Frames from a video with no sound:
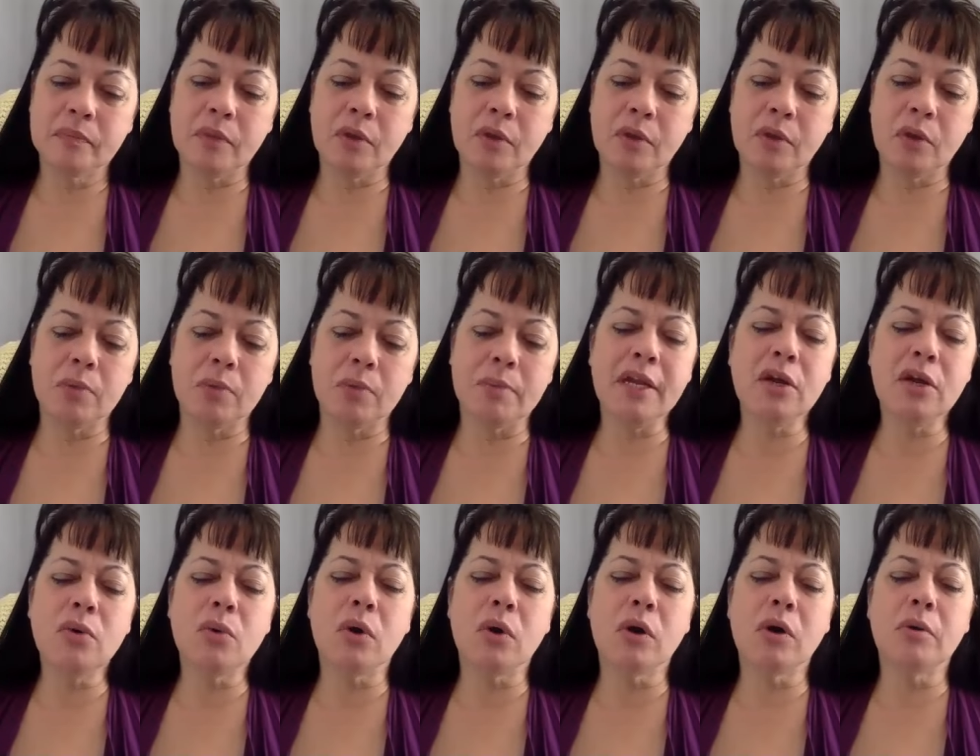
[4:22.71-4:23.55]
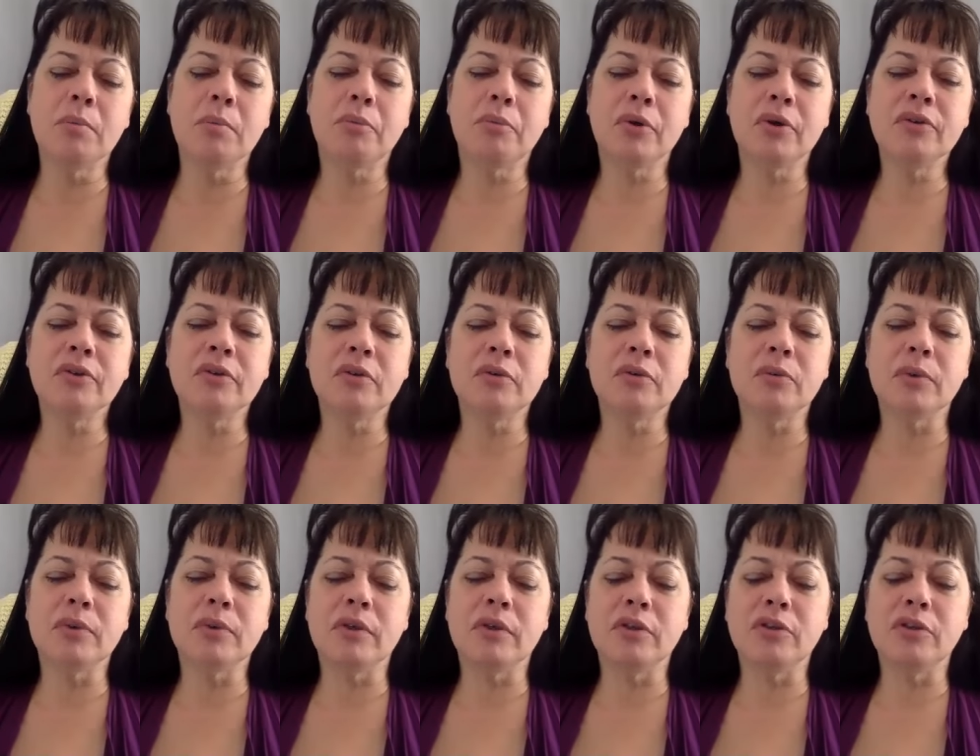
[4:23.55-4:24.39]
There are many who are imprisoned
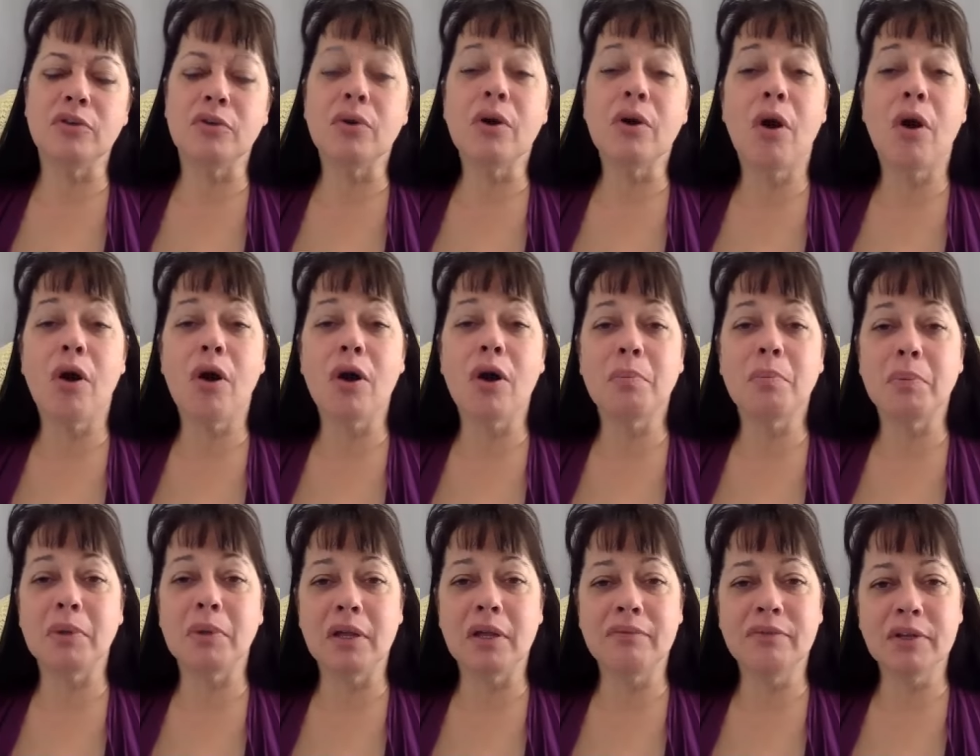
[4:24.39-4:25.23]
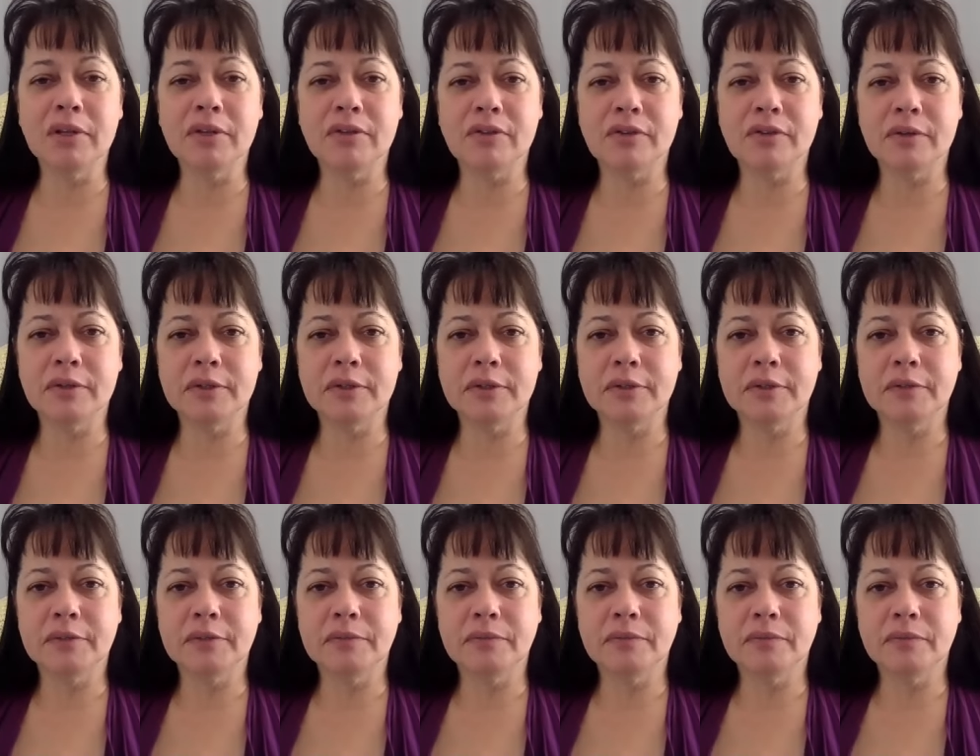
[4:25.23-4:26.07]
within your heart, beloveds,
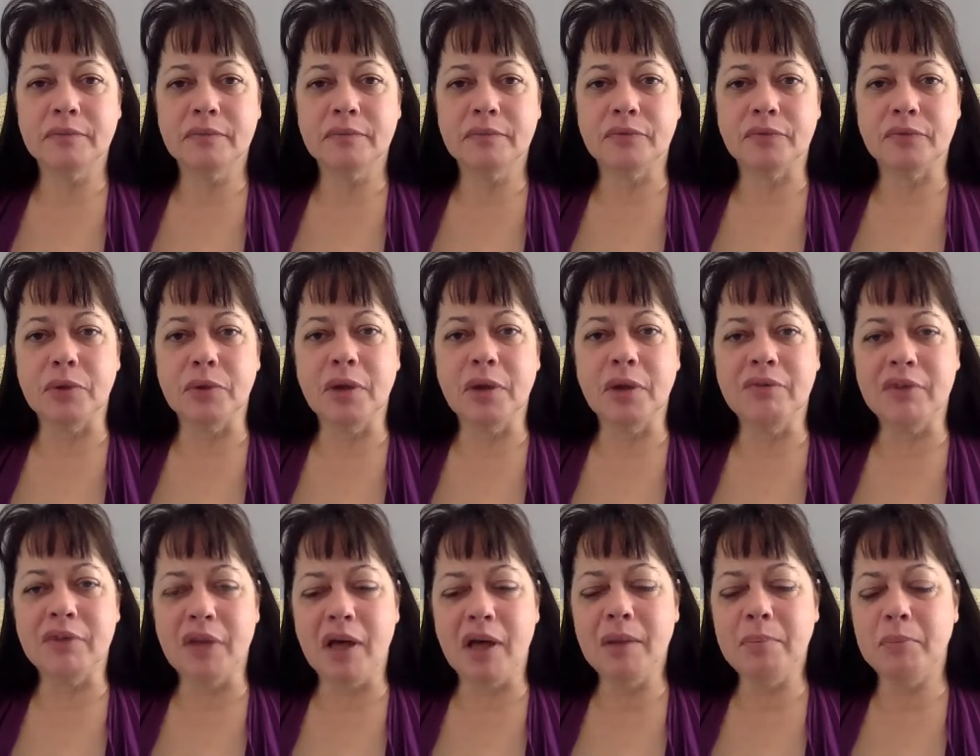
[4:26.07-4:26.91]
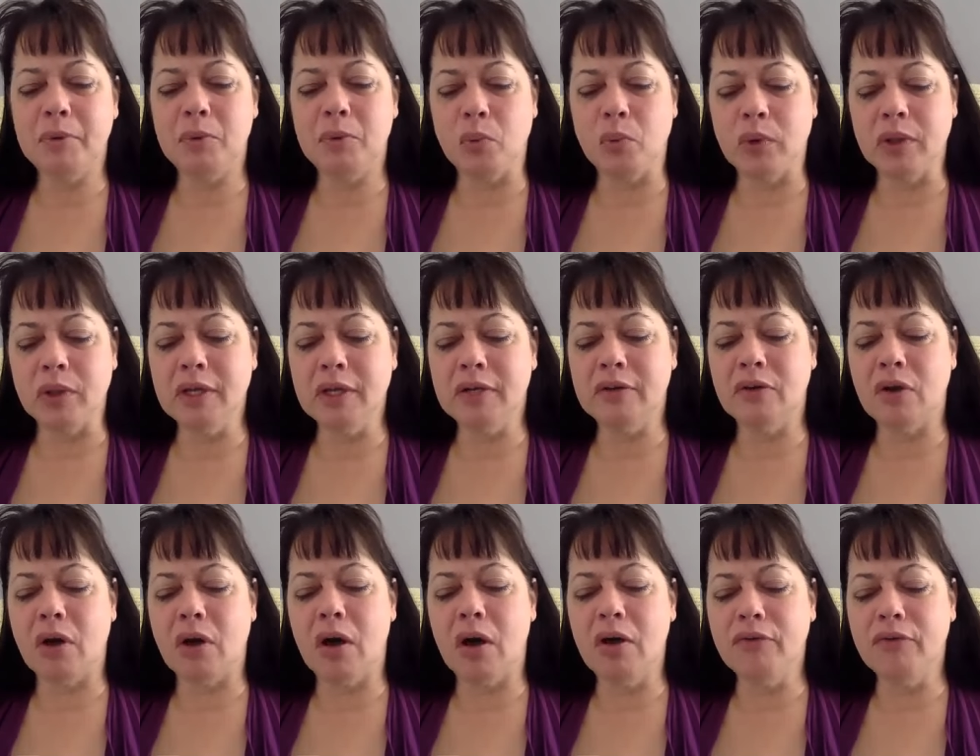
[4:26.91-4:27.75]
for you have not been willing
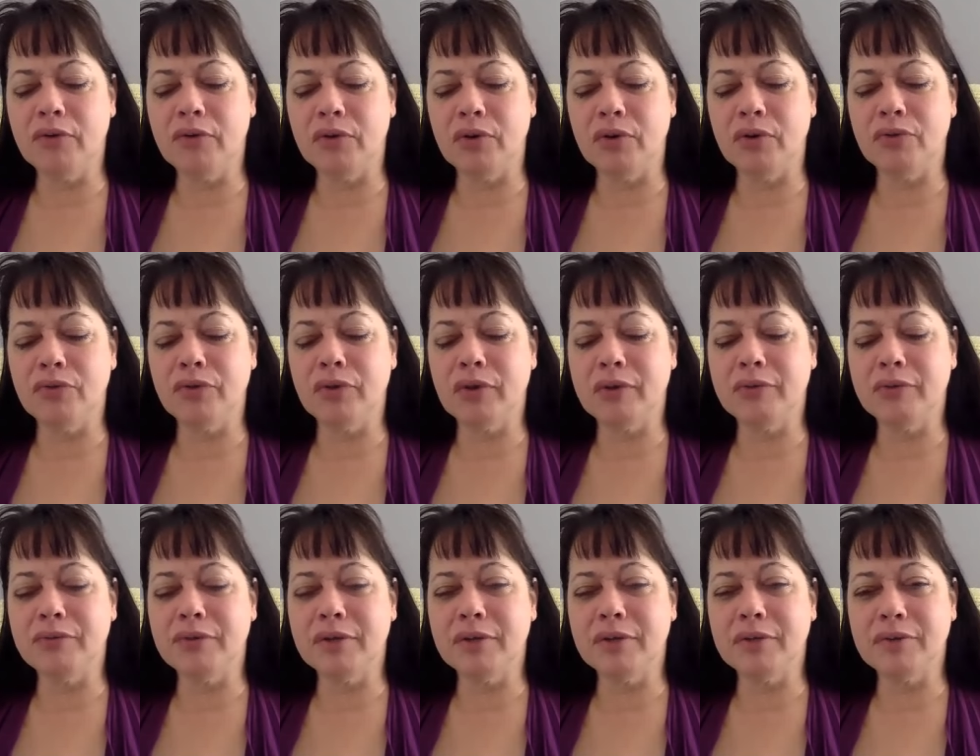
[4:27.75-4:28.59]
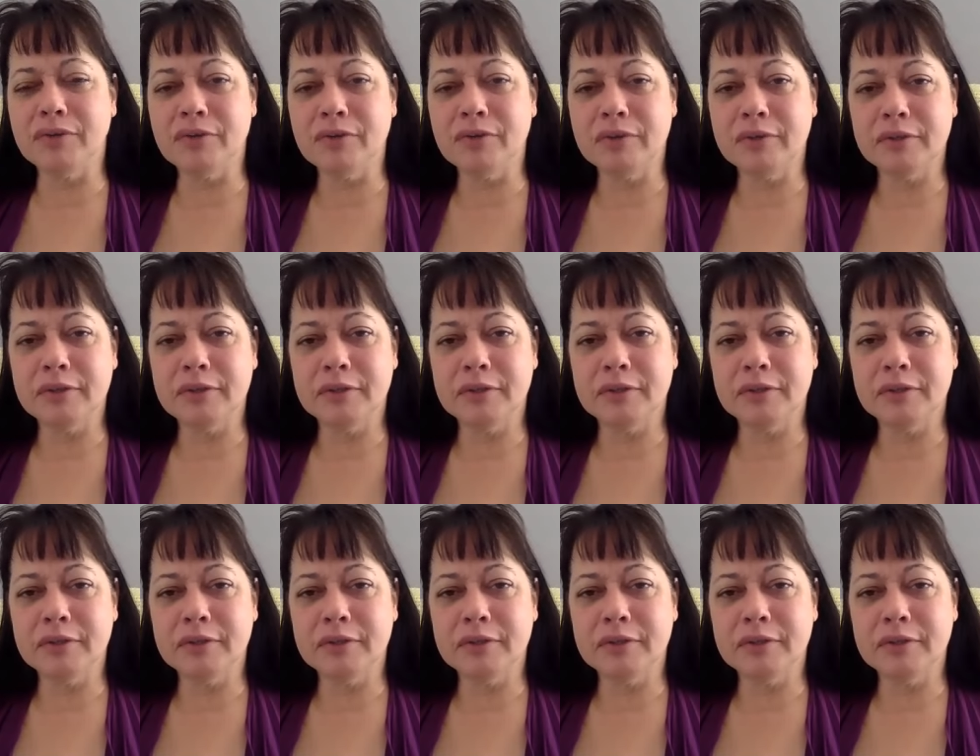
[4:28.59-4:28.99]
to offer your forgiveness.